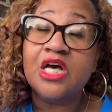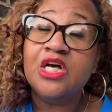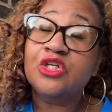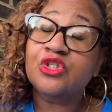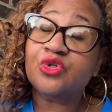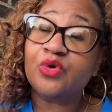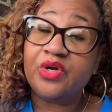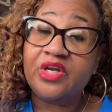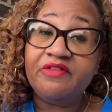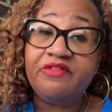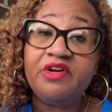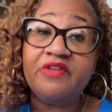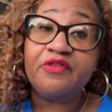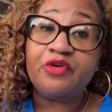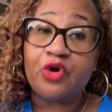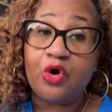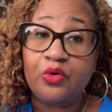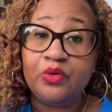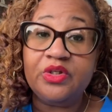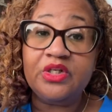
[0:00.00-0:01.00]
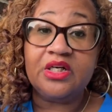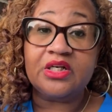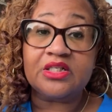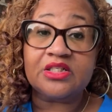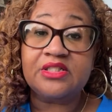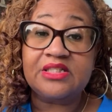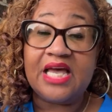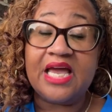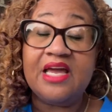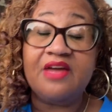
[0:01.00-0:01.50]
So even if you're only going to
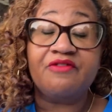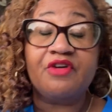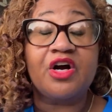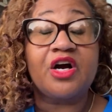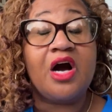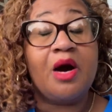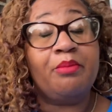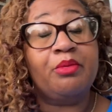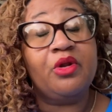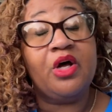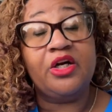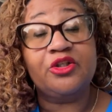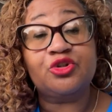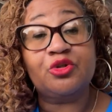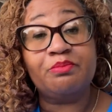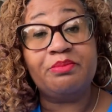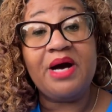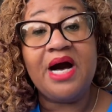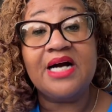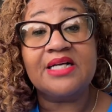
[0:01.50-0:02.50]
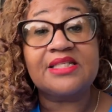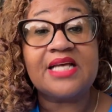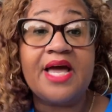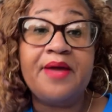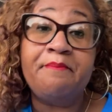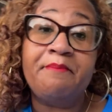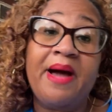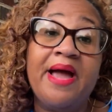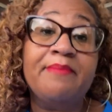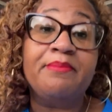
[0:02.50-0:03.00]
save a couple of $100,
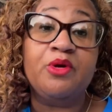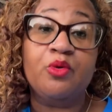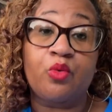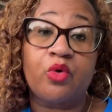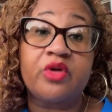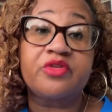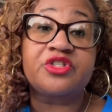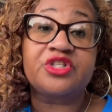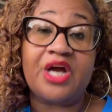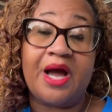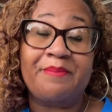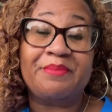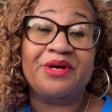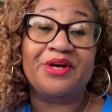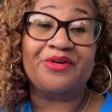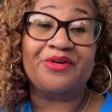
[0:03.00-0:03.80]
it might be worth shopping